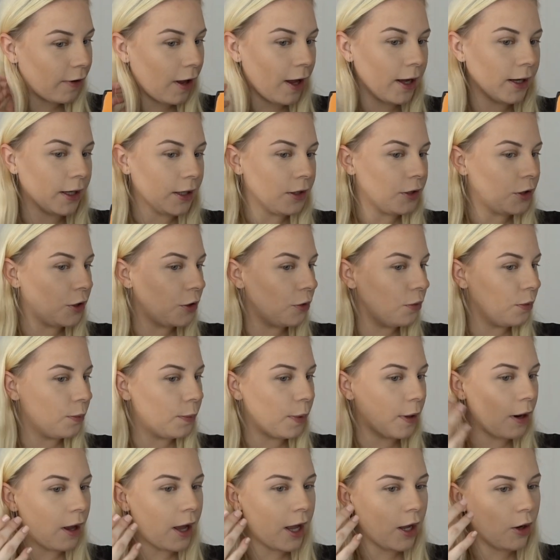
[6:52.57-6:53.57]
Like, you
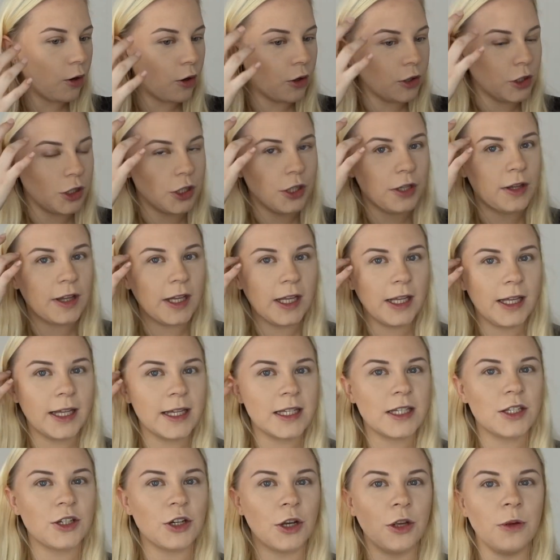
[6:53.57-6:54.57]
apply it on, you think
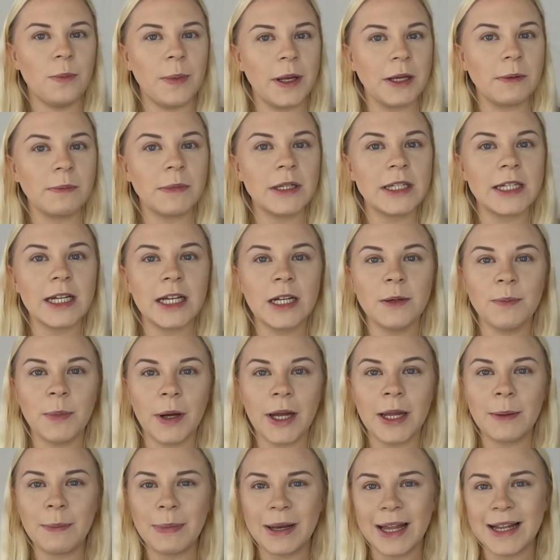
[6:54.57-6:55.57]
it's too pigmented,
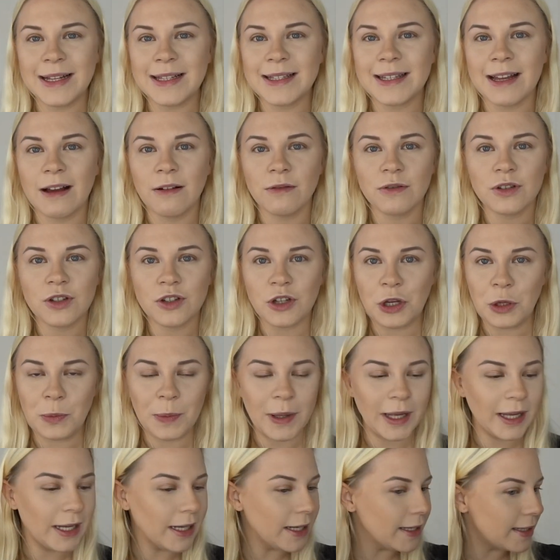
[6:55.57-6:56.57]
but it blends out
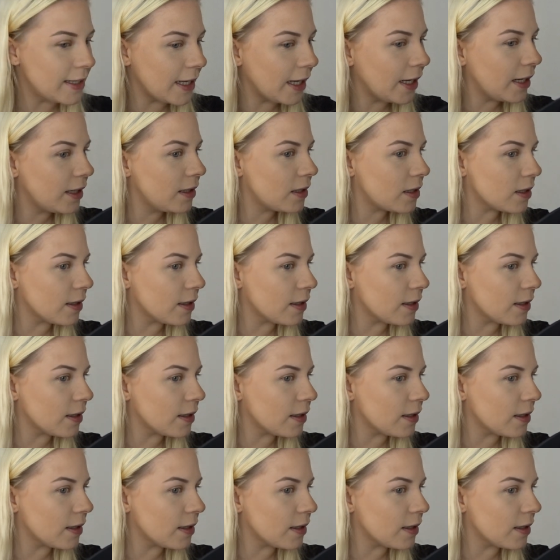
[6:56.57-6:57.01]
super easy.